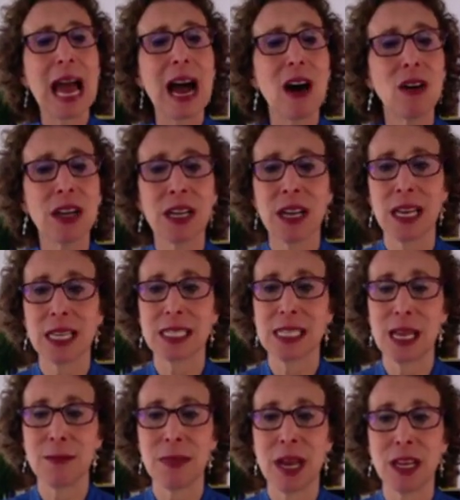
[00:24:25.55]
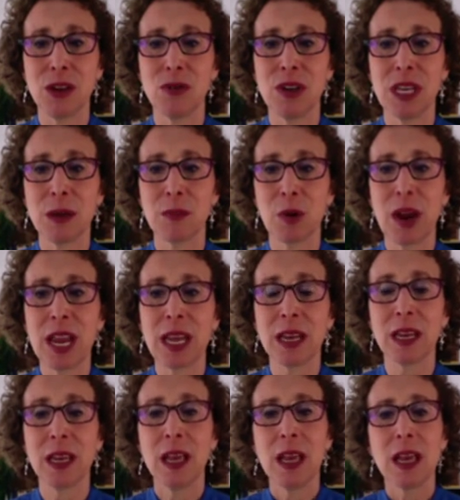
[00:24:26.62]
How can I accept my unique brain?